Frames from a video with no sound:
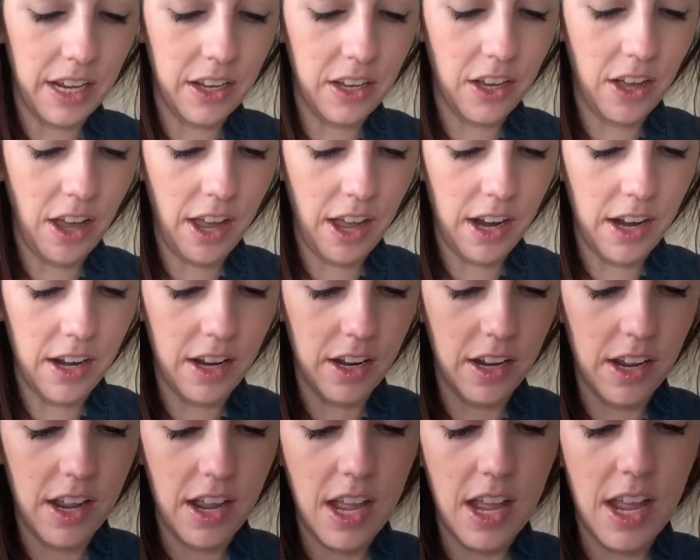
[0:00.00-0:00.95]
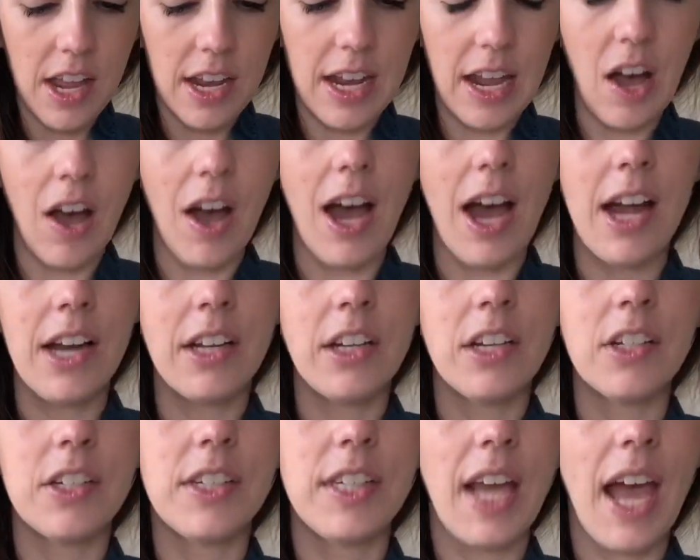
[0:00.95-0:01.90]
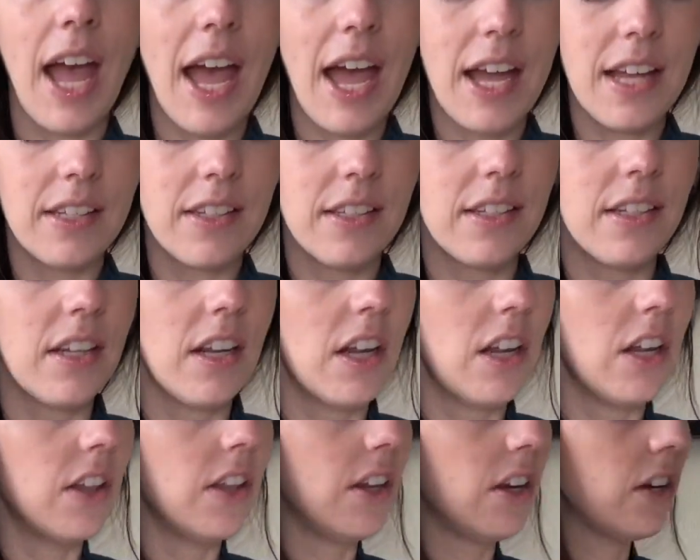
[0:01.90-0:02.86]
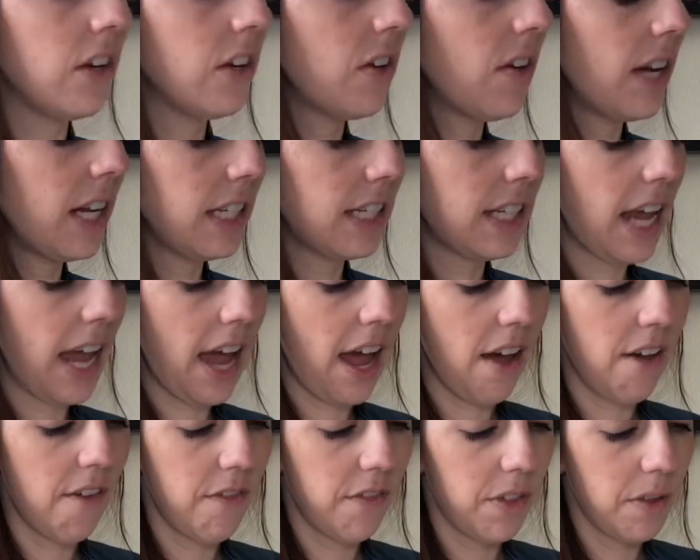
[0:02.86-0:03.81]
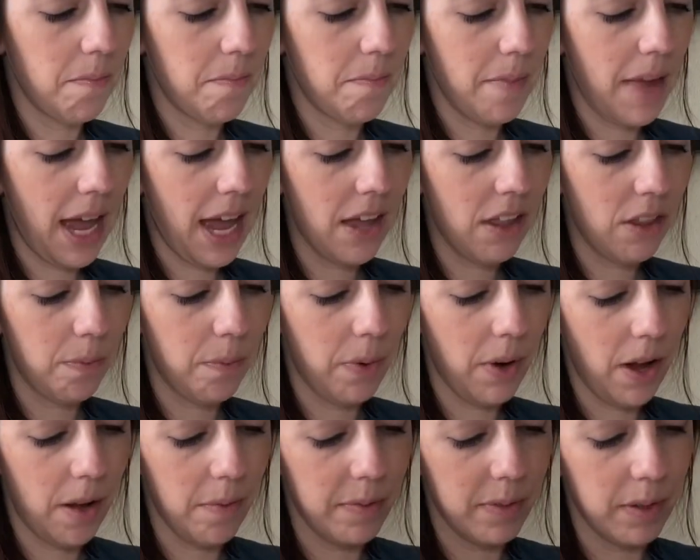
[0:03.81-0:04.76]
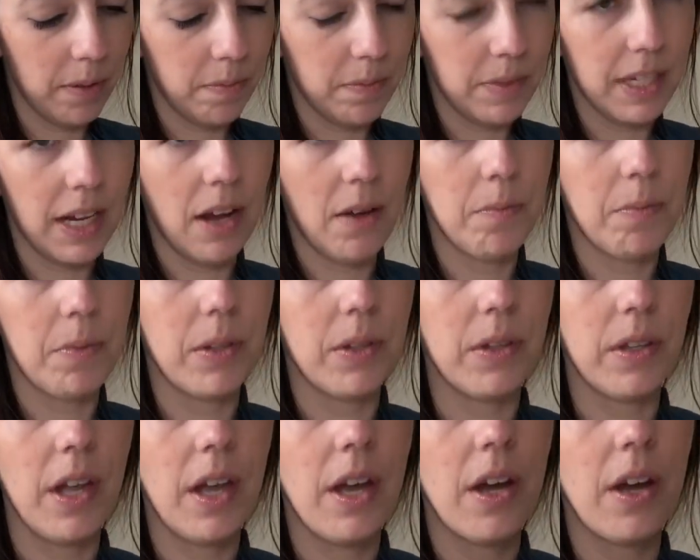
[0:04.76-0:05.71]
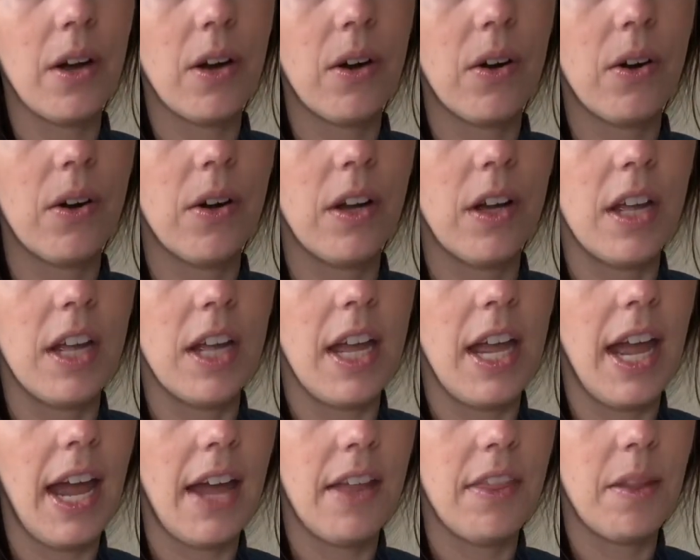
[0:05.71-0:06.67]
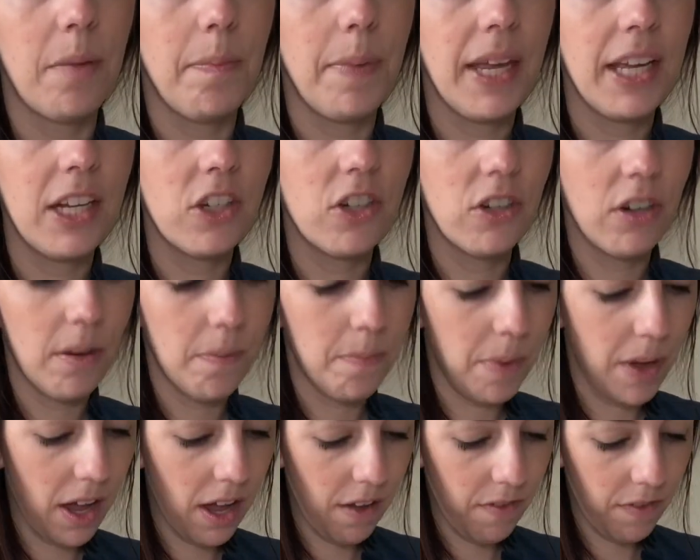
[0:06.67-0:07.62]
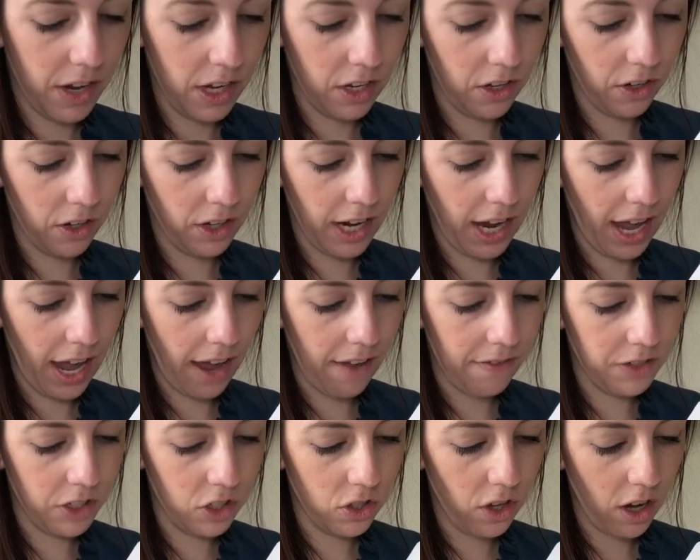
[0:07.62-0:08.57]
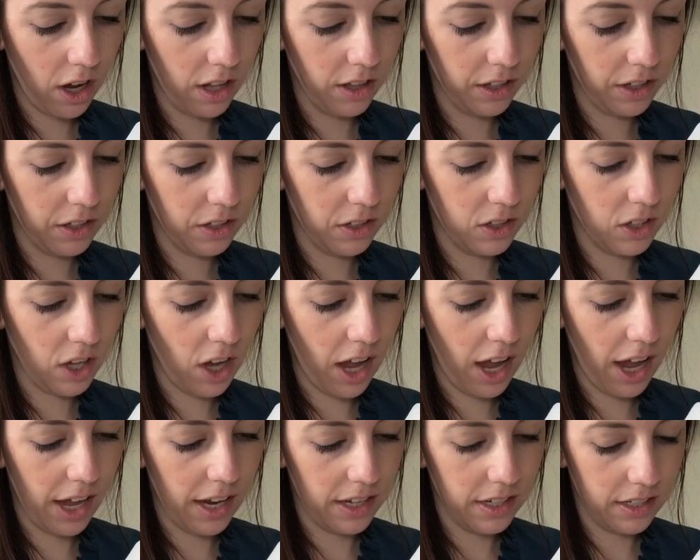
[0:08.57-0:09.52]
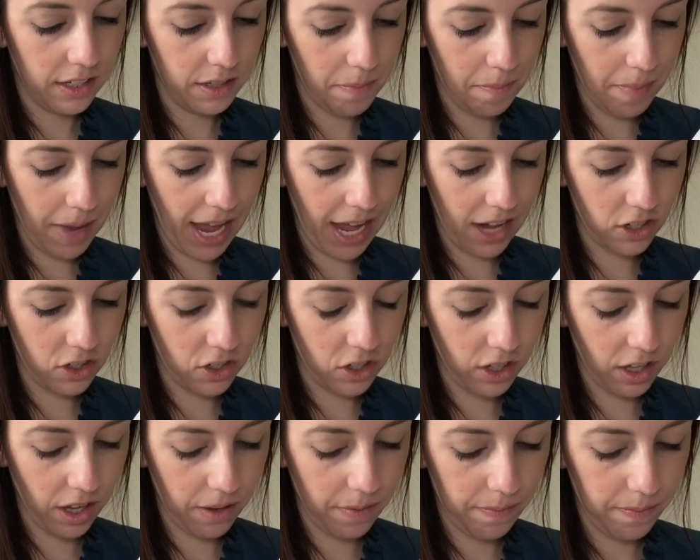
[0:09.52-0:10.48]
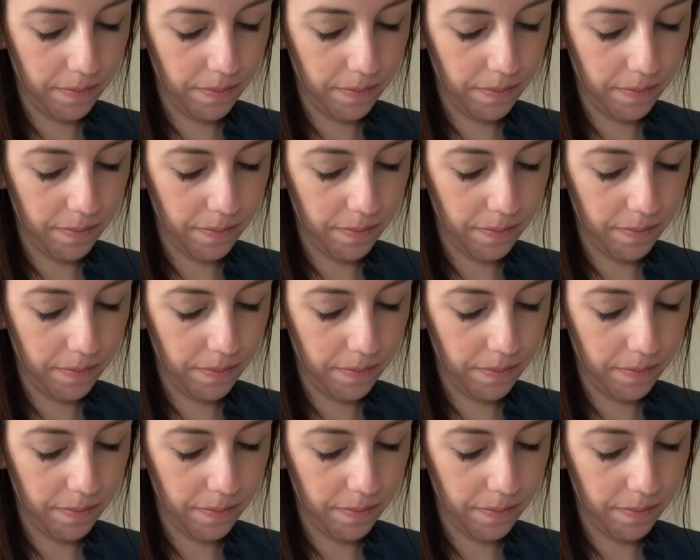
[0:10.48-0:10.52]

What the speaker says: Good. Now on your test, they're going to have the math problem down below and the picture above, and you're going to have to draw a little dot to match them.